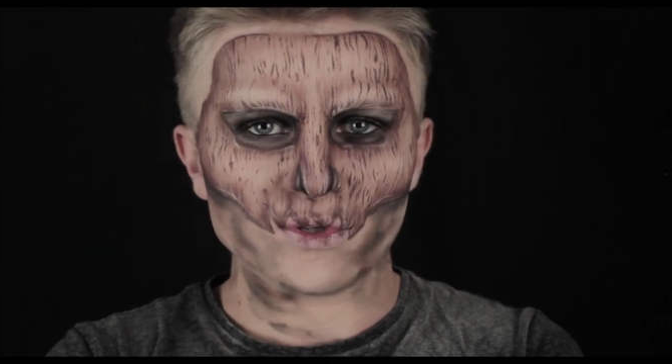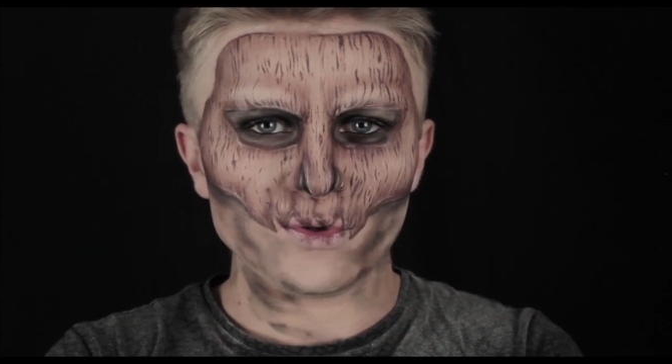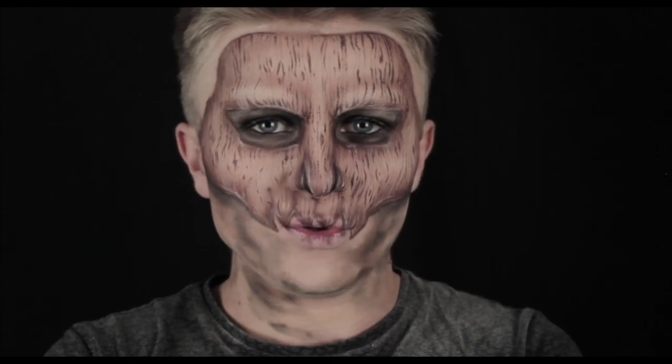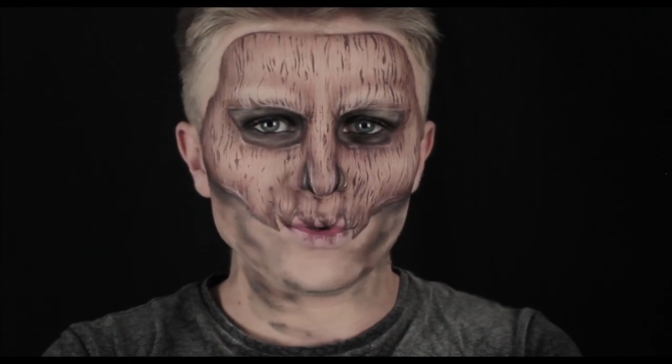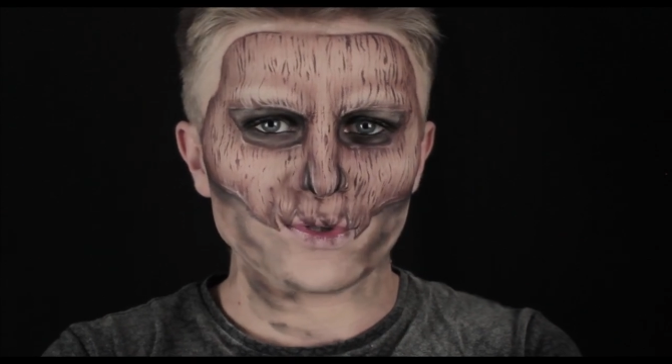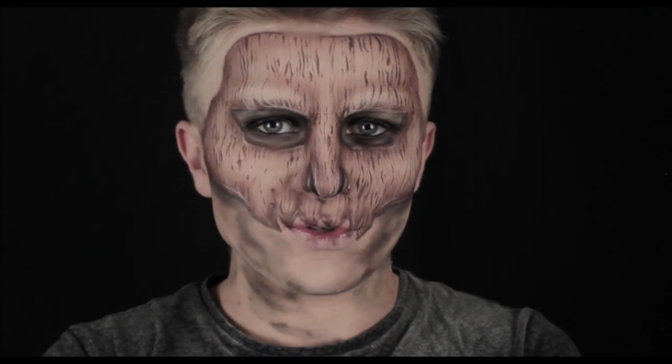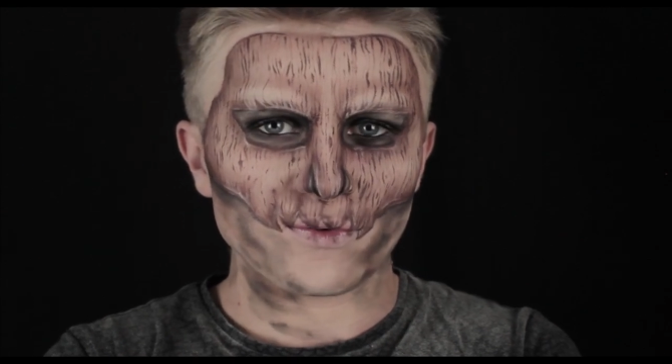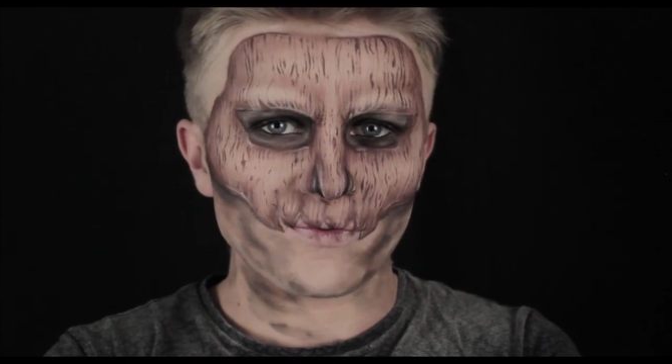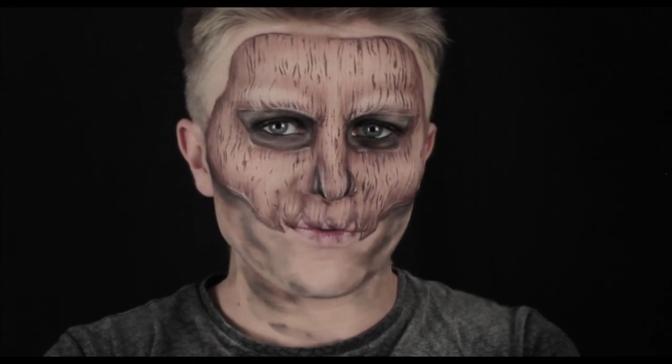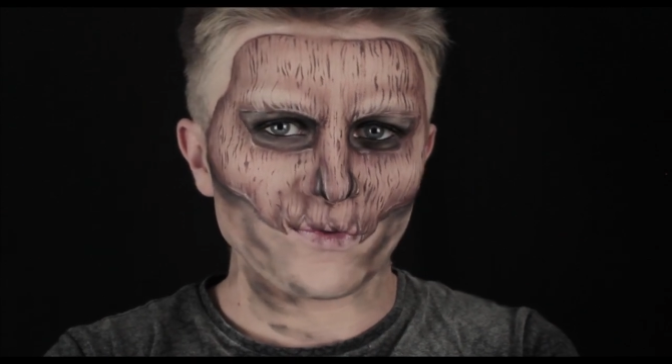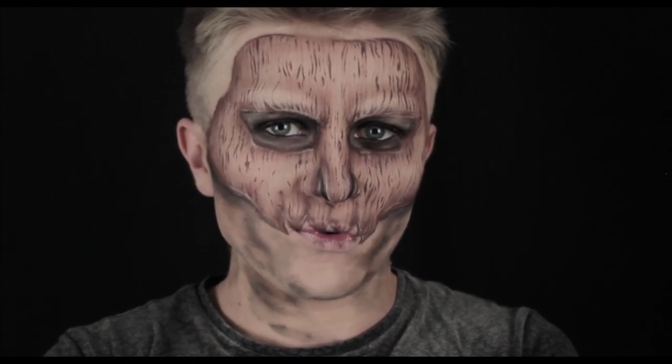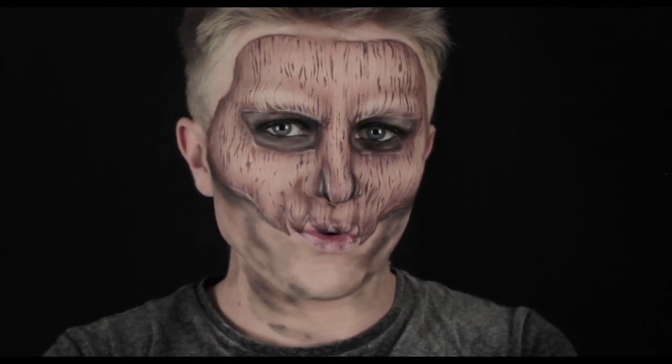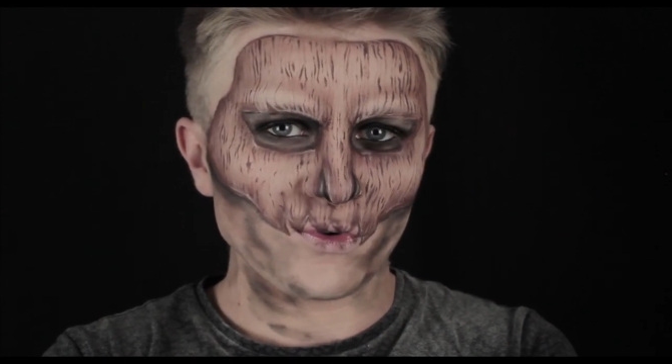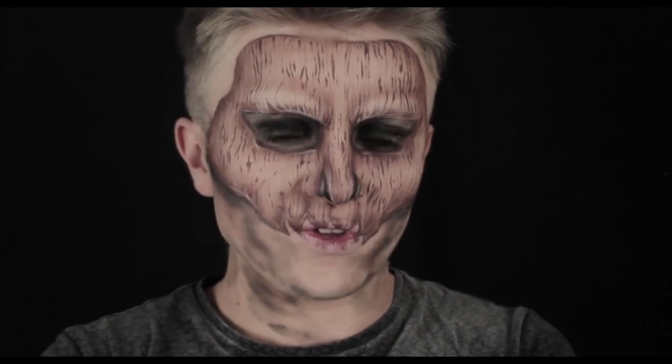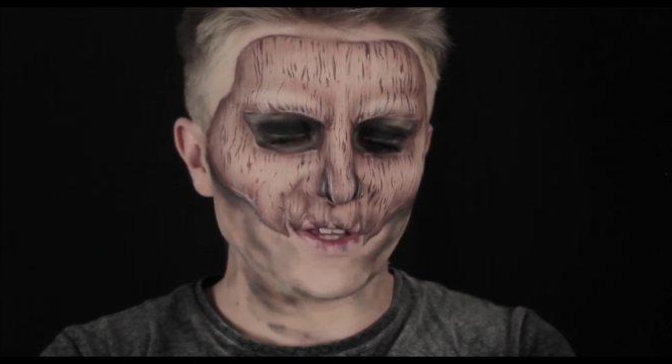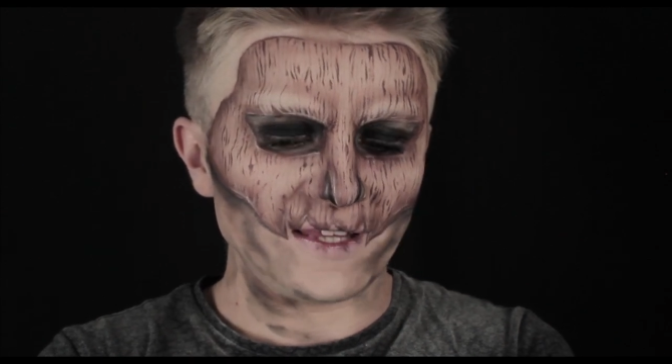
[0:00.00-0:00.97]
out
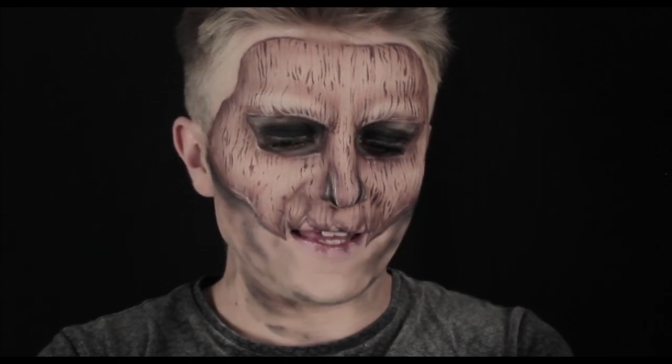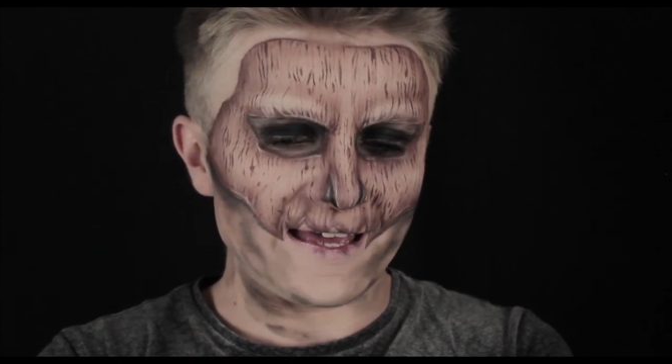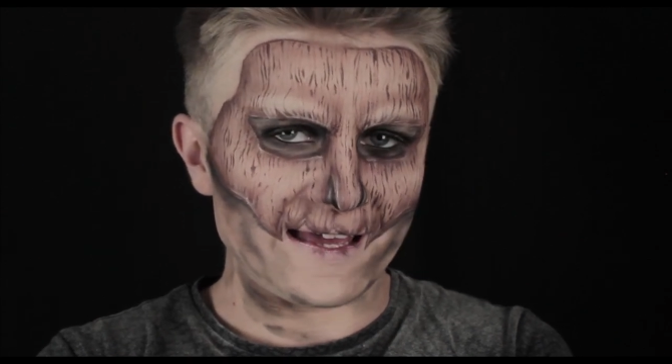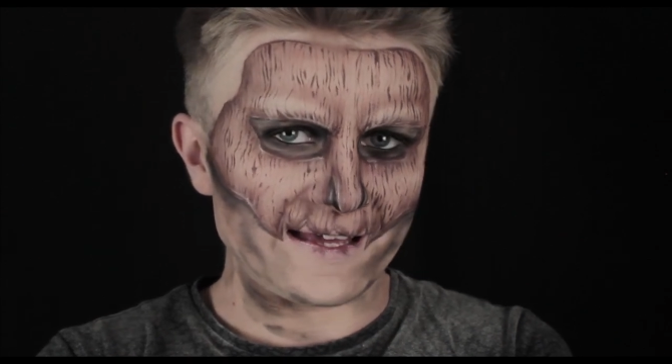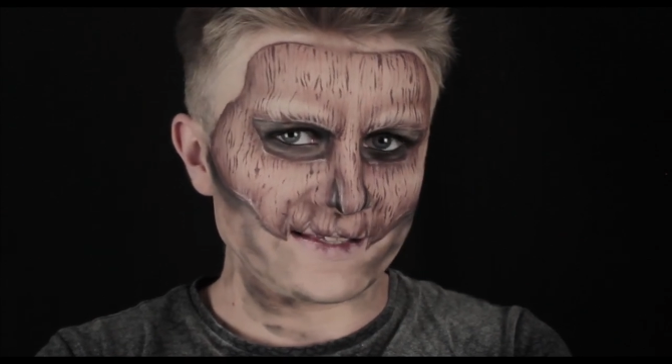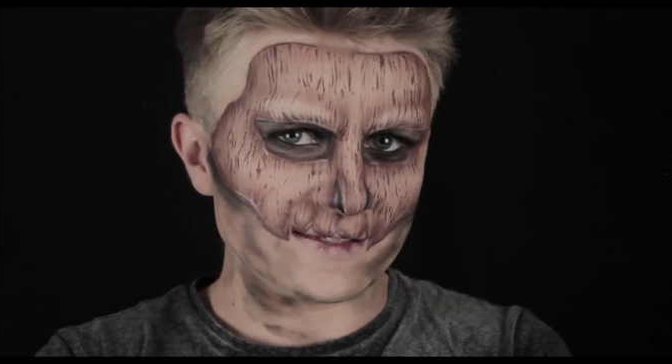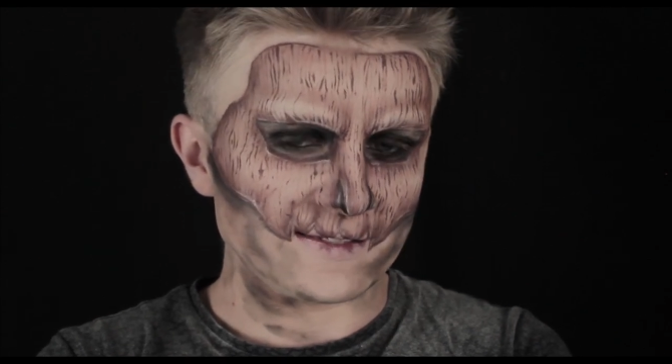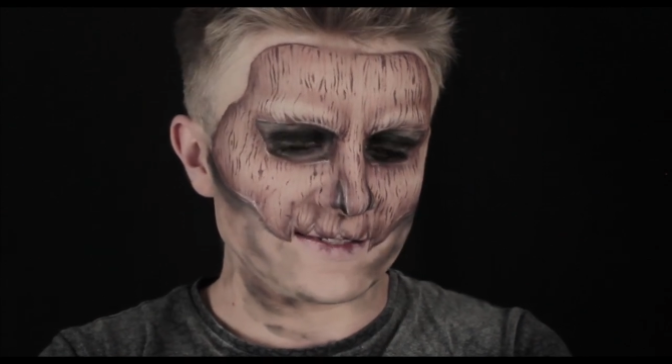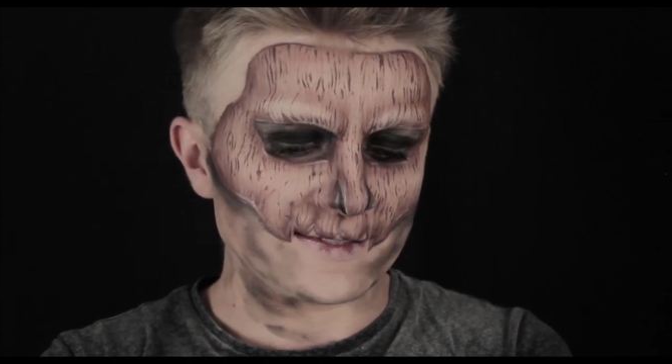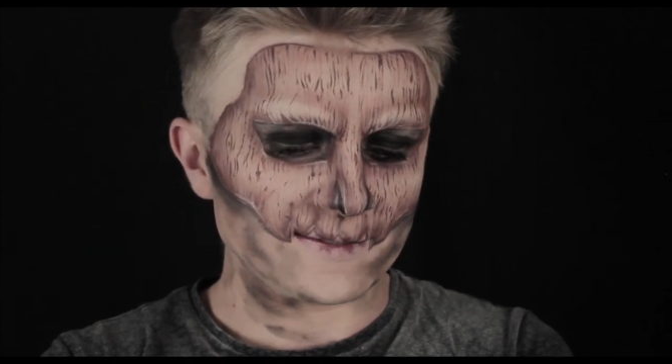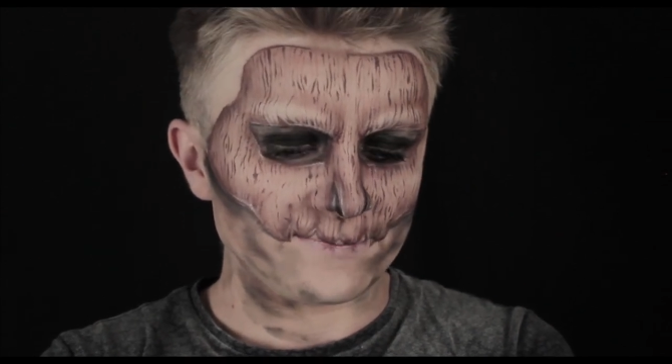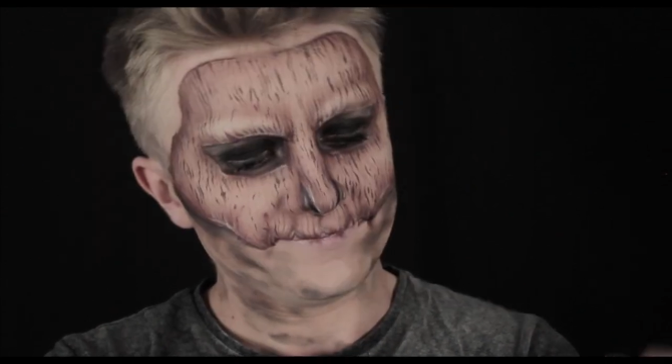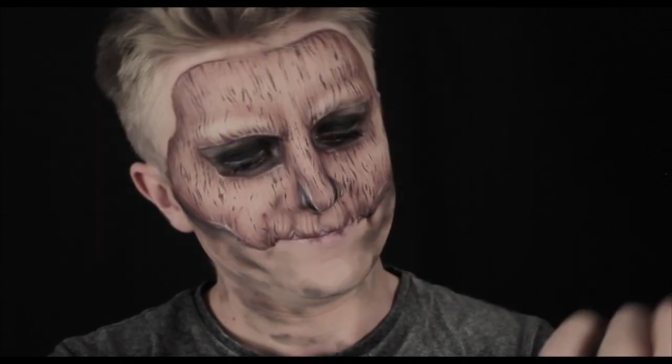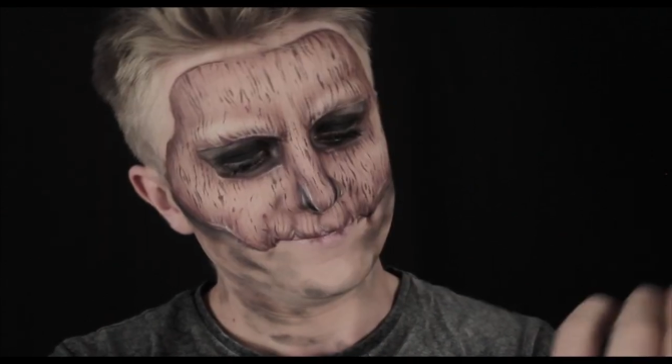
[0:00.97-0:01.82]
for the lads.